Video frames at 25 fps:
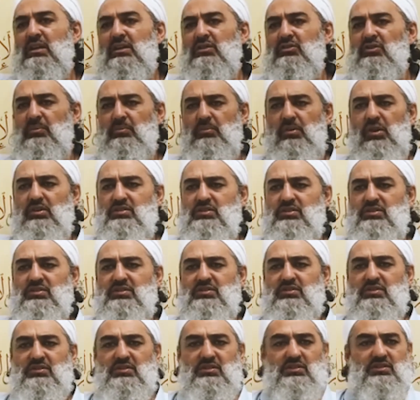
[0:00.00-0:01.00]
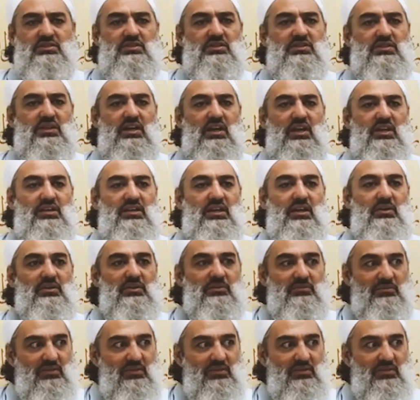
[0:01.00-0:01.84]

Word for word: the mosques, the sisters can't go in.